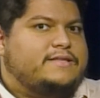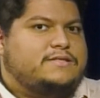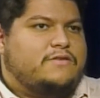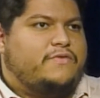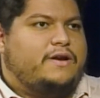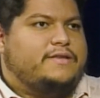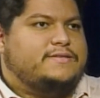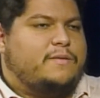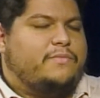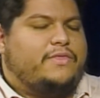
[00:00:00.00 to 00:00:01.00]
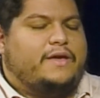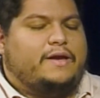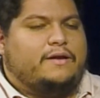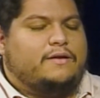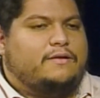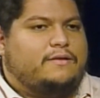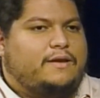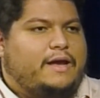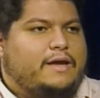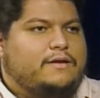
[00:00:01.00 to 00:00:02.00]
it's definitely something
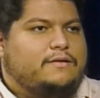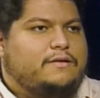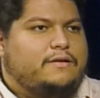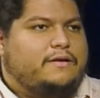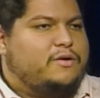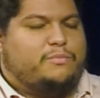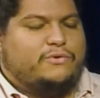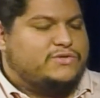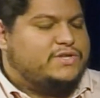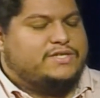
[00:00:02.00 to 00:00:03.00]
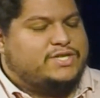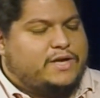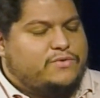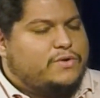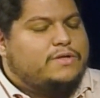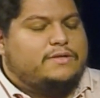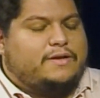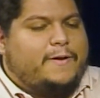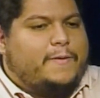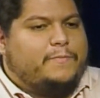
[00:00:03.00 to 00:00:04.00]
like composers in
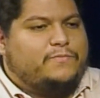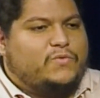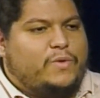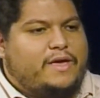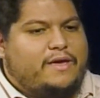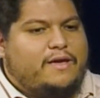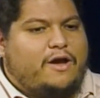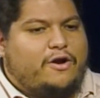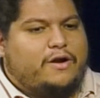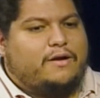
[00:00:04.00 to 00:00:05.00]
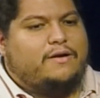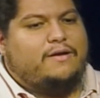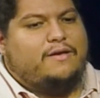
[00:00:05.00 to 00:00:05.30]
general. Um, we are